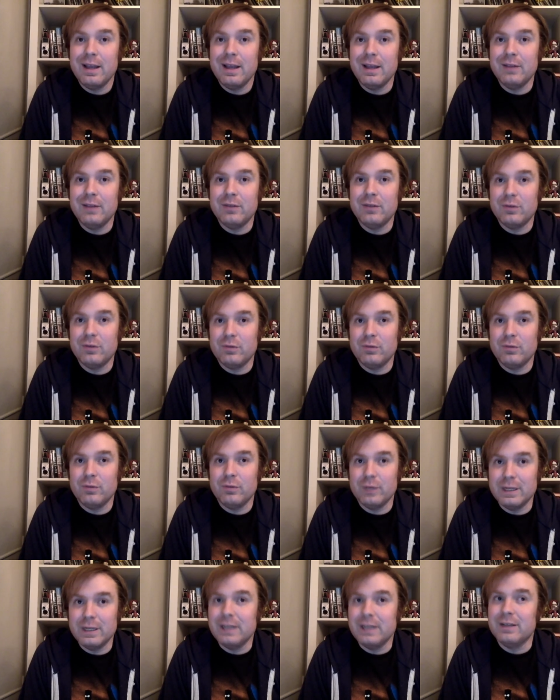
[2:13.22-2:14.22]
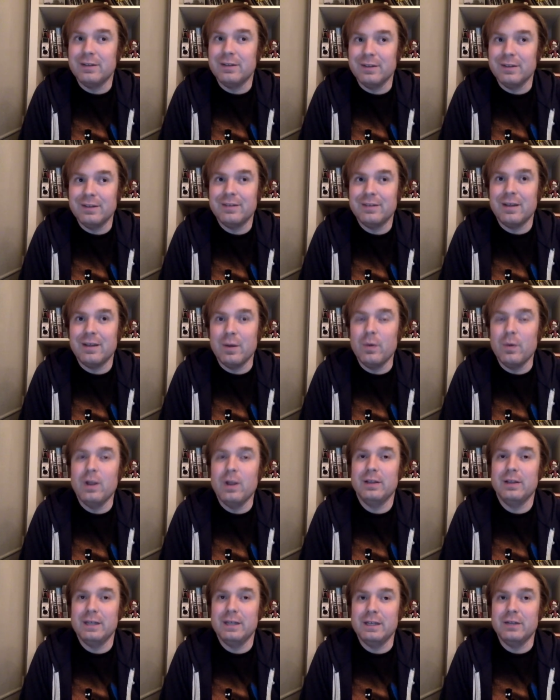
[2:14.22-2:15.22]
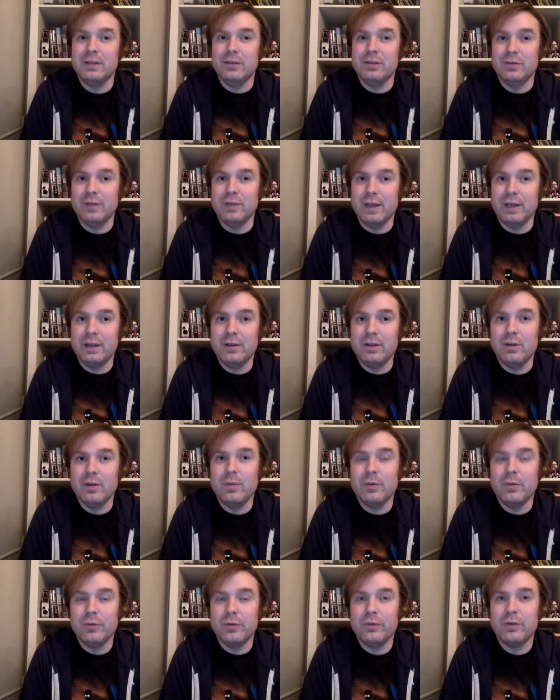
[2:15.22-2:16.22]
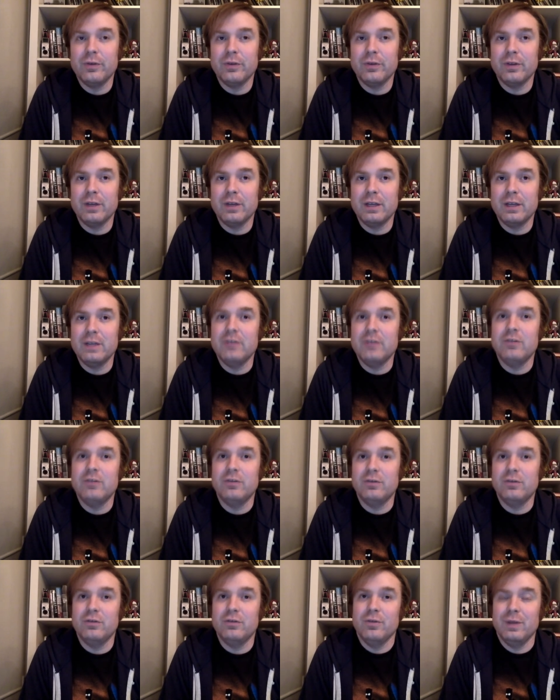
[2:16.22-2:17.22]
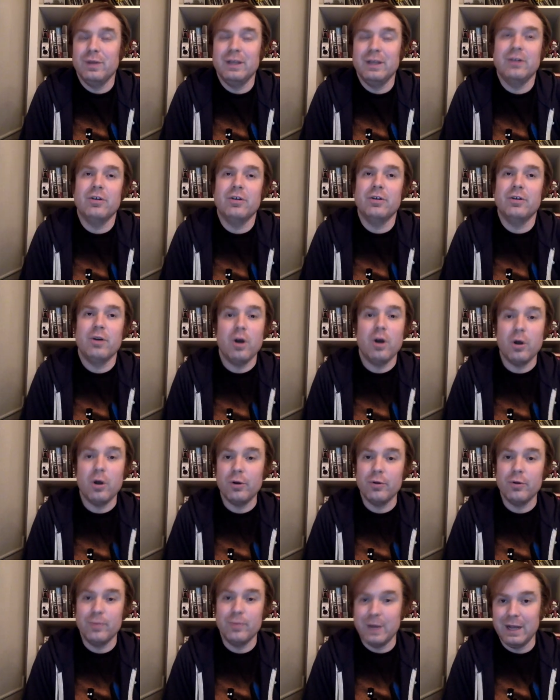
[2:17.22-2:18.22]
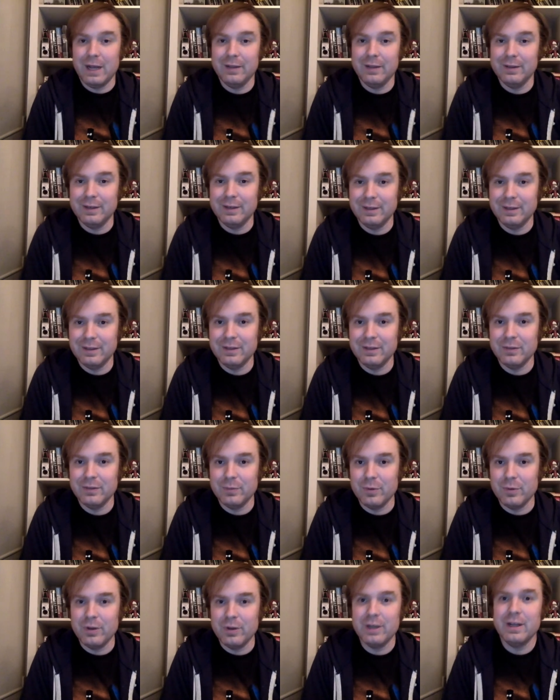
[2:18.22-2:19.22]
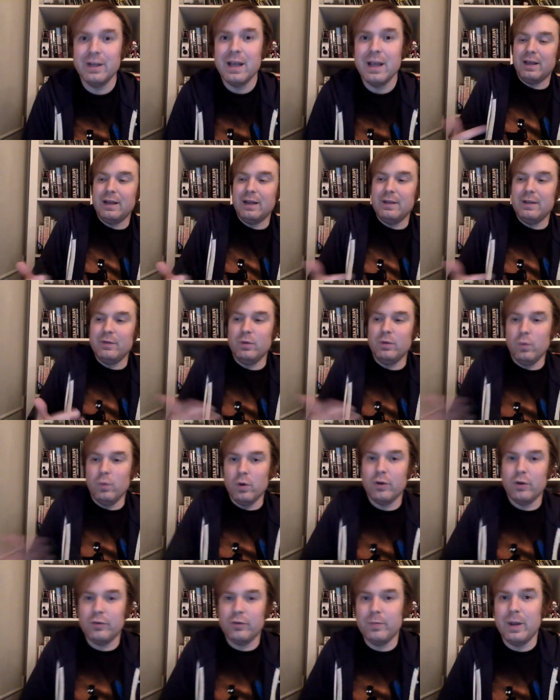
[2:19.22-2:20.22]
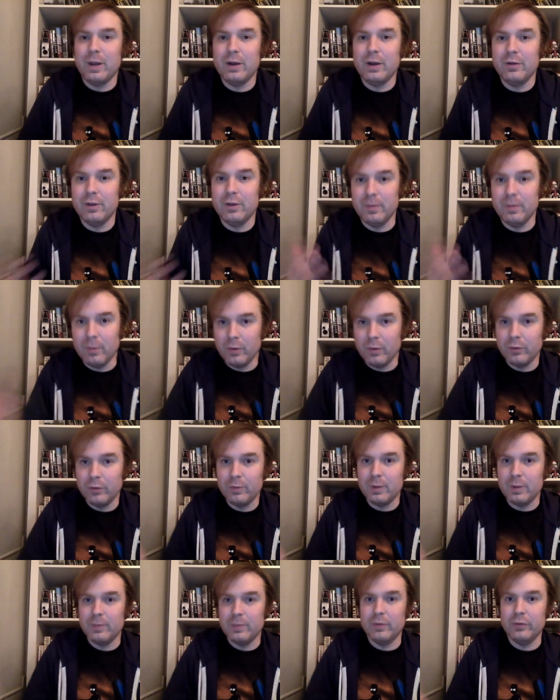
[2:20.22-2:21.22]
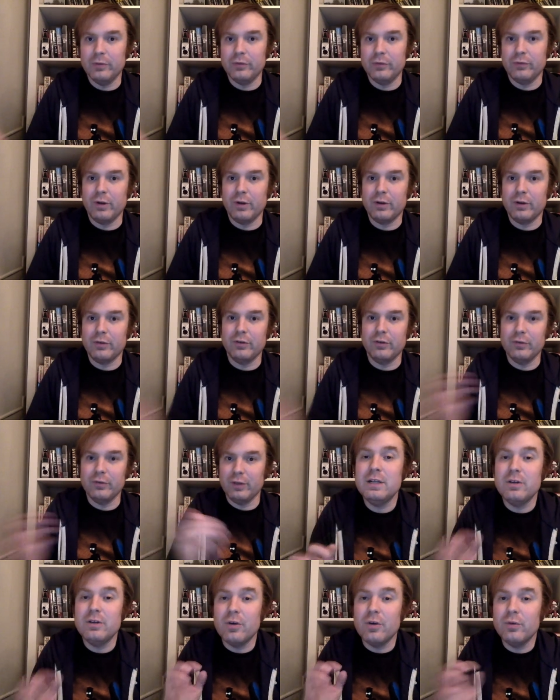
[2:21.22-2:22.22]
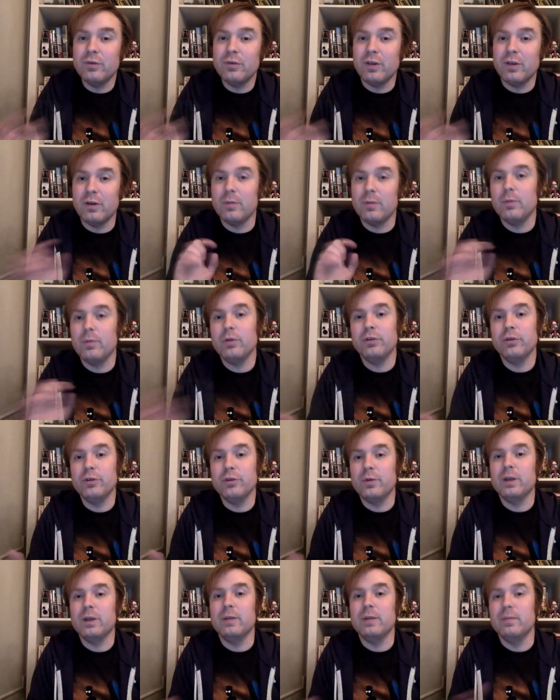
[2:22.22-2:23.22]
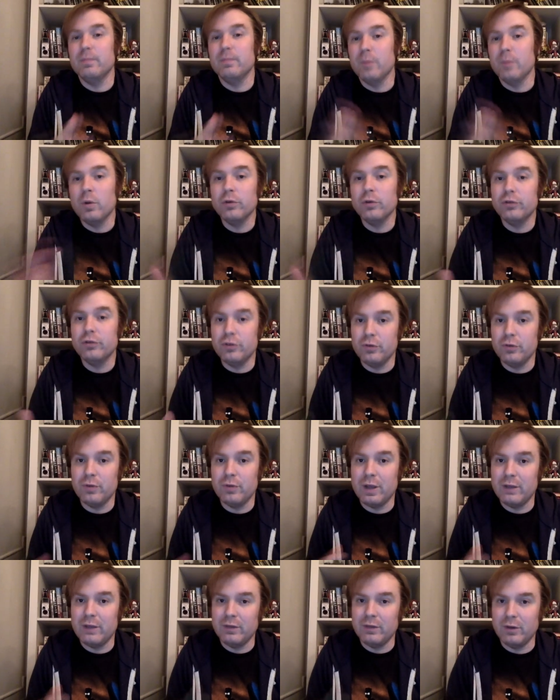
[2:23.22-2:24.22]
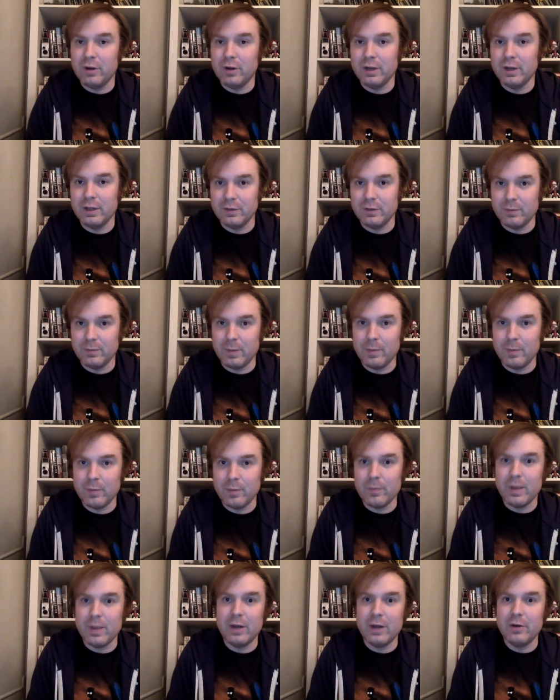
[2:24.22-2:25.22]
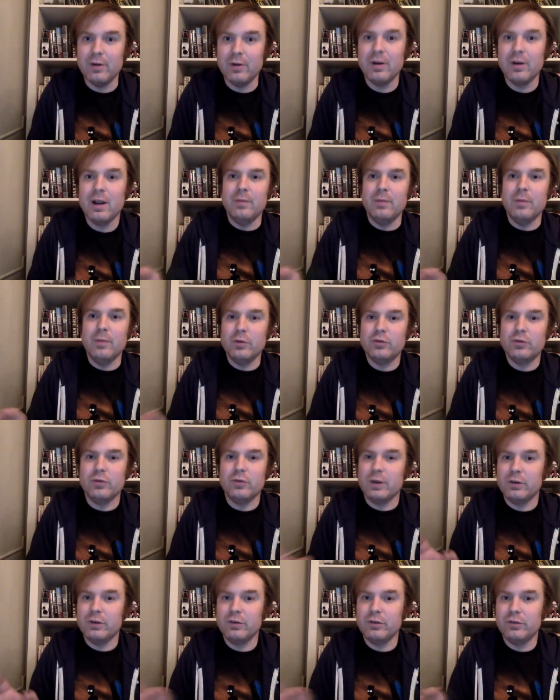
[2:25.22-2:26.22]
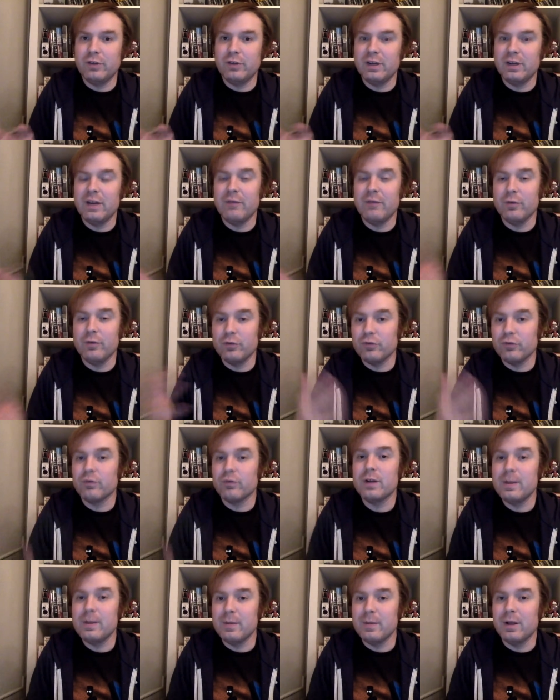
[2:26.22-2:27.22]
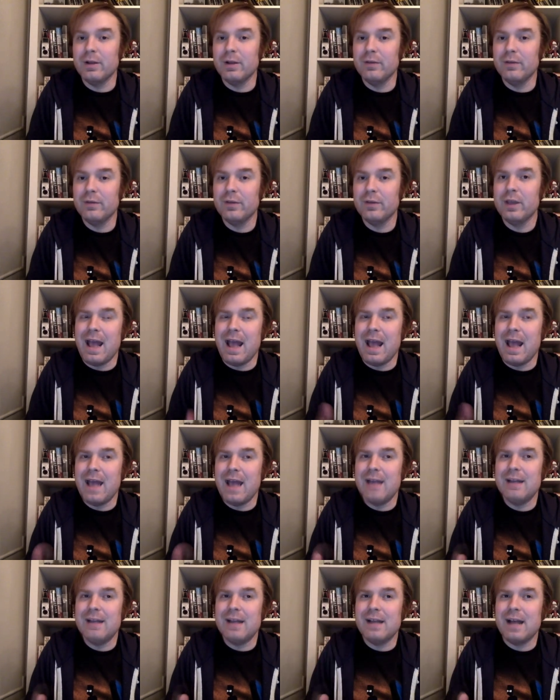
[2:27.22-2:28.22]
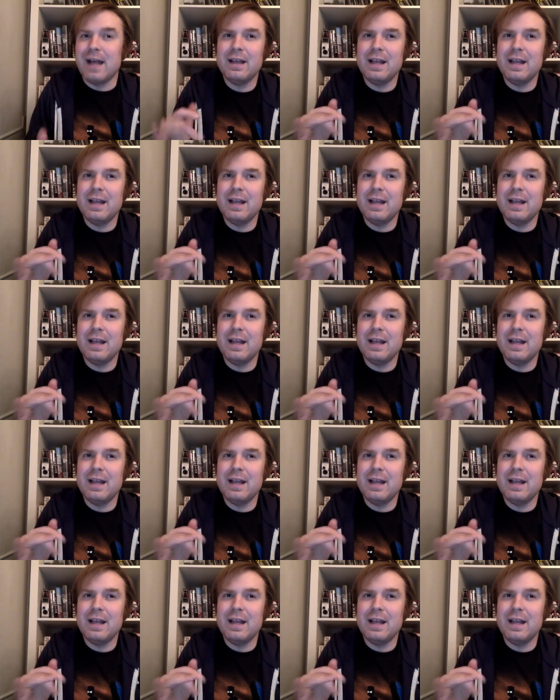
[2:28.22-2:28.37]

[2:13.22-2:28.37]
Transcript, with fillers: it's ridiculous how well he can do that. It almost feels like he's doing it on autopilot at this point. That even works better than most people's structures. He knows how to pull you in and mold you as an audience member better than most directors could ever dream of, and